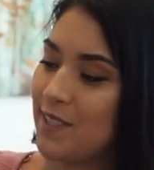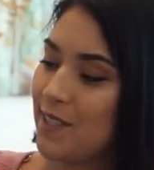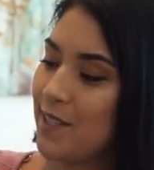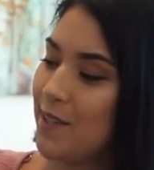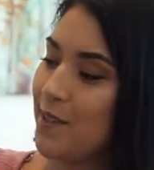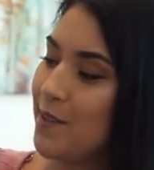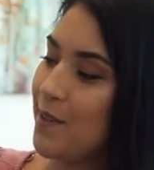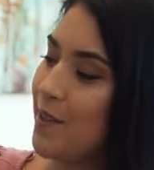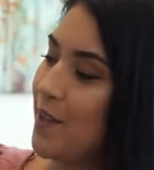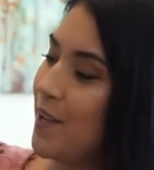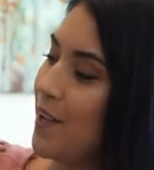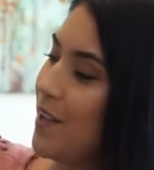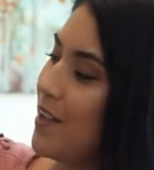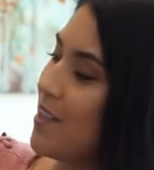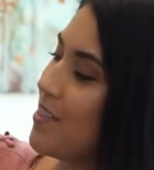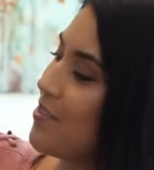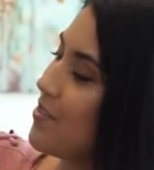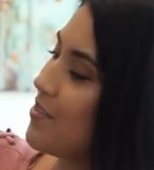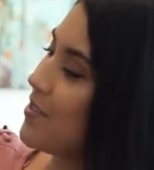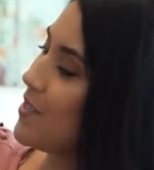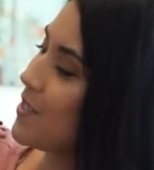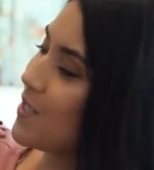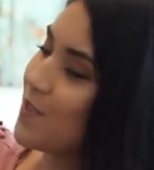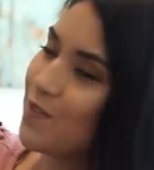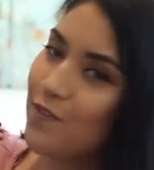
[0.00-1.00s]
So
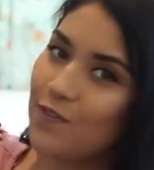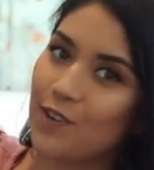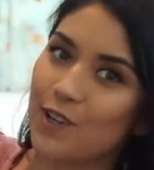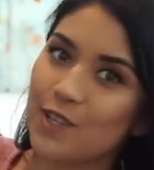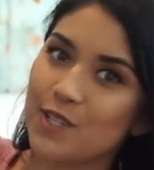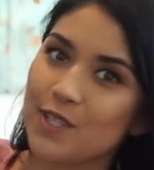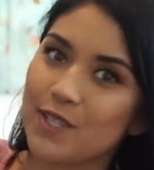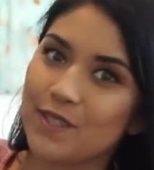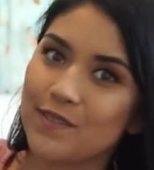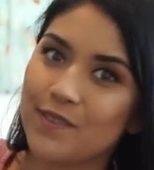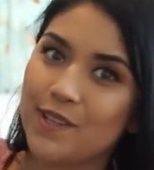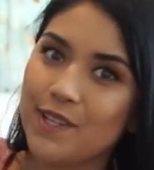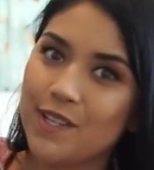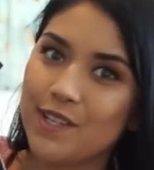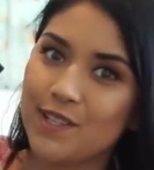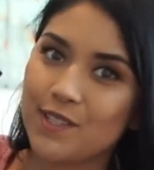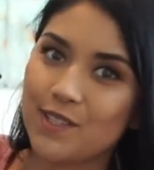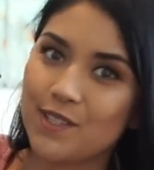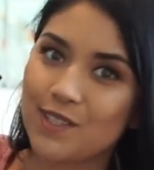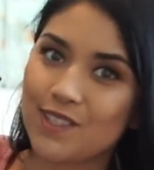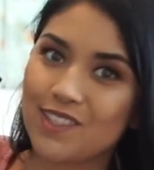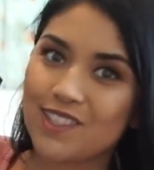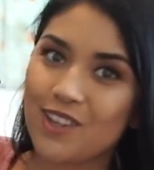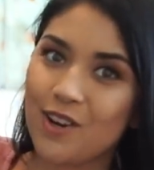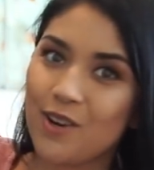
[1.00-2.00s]
this first one is
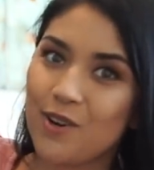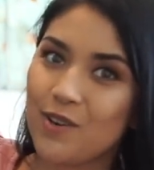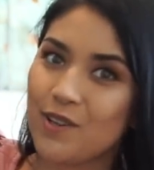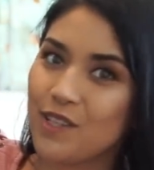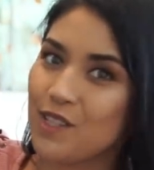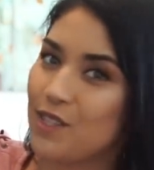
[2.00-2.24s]
so